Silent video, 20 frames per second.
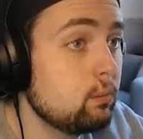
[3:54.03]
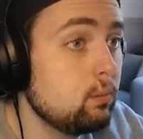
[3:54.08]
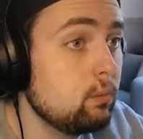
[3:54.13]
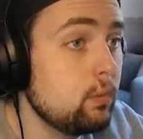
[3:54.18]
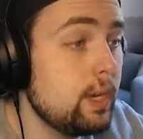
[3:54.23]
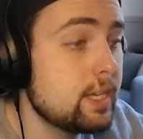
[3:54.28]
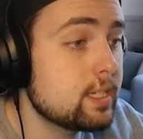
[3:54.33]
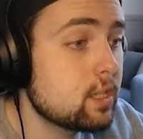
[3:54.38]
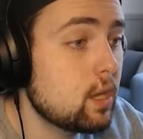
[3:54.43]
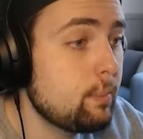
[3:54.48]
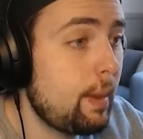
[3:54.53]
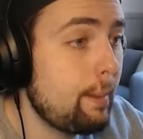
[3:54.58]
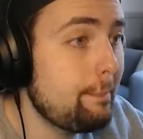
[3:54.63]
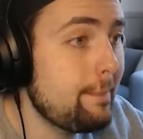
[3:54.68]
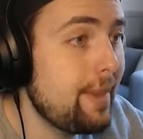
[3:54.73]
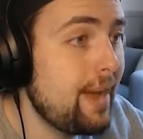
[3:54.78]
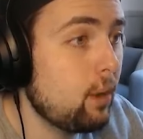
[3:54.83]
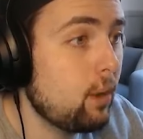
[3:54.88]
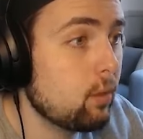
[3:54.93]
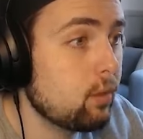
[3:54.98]
Yeah, it's called my
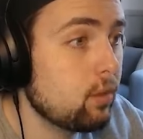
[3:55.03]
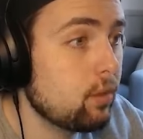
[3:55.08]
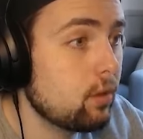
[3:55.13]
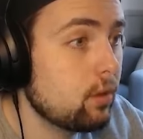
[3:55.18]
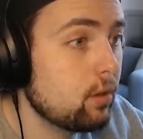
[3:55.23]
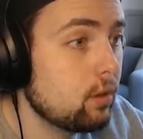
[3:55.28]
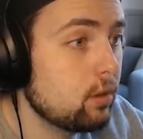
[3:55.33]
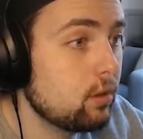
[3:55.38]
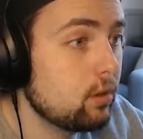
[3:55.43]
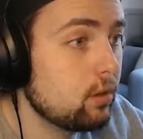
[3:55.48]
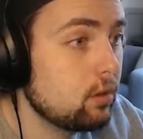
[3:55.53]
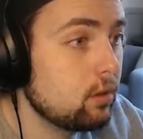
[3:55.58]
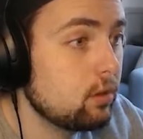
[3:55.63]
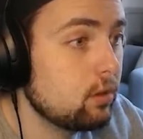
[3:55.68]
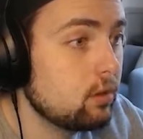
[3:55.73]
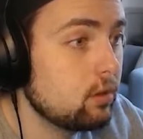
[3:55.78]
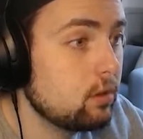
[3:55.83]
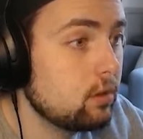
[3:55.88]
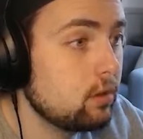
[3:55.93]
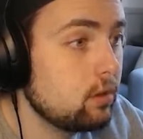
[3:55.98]
mouth.
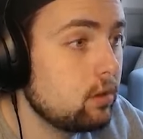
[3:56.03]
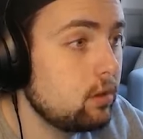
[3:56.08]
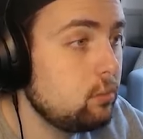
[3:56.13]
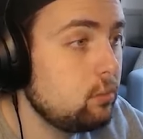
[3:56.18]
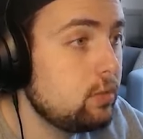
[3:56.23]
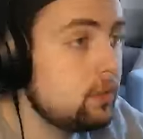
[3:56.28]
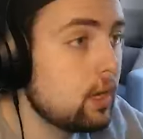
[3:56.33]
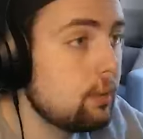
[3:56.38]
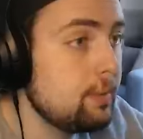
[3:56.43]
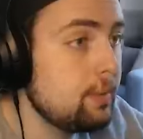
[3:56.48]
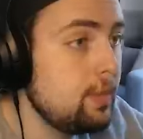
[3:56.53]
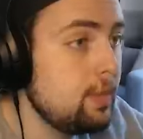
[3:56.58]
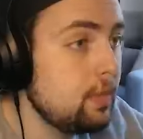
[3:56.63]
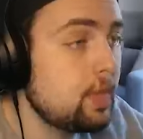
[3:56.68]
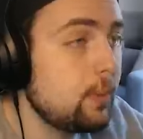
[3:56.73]
You dummy.